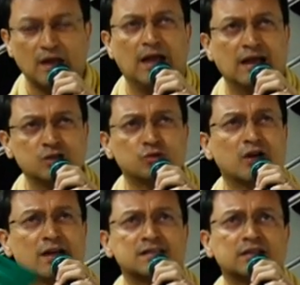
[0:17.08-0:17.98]
as you
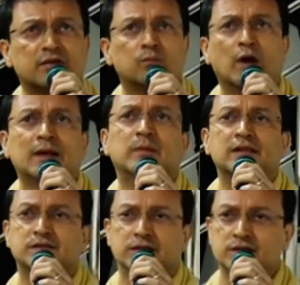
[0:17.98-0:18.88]
transit from one
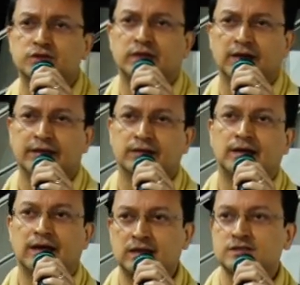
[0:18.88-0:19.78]
mezzanine to the
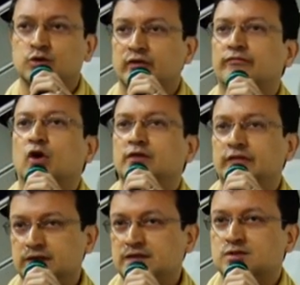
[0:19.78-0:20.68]
other, and as you're
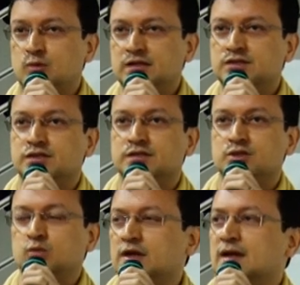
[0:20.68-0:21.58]
revolving these questions,
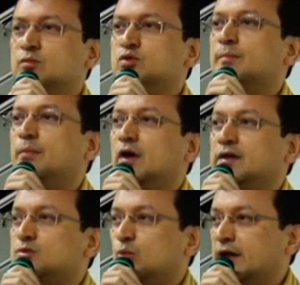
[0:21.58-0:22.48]
you will come to a
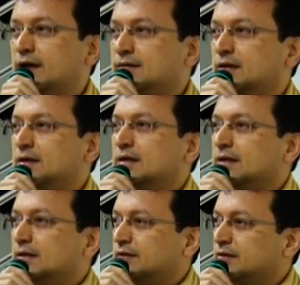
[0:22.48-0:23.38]
point where
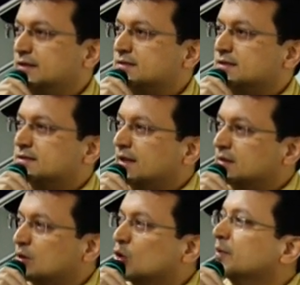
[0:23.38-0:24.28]
there is a
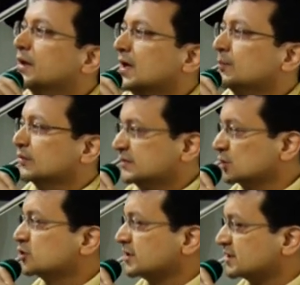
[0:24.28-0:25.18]
sudden opening up of
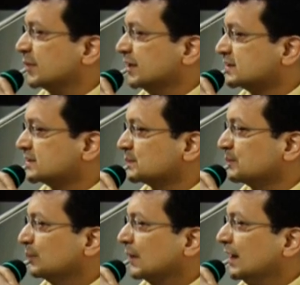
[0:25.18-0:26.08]
social space
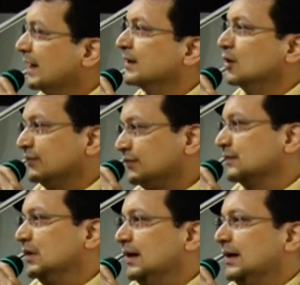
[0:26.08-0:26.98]
and
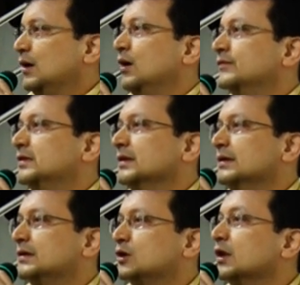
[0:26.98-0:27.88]
of
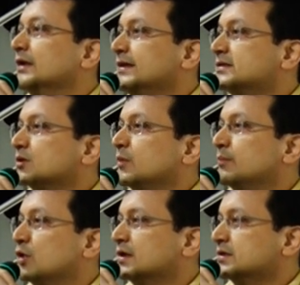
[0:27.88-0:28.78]
the colleagues that we
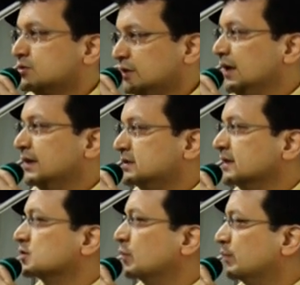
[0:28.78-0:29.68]
brought into the
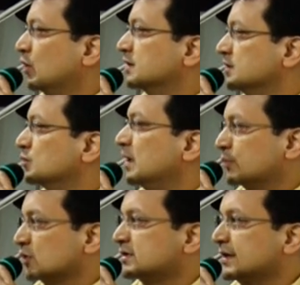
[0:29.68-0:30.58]
architects we brought into our
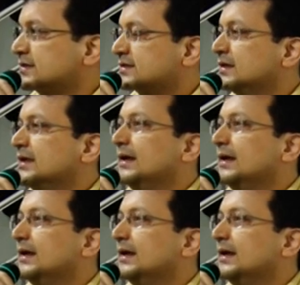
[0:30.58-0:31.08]
process.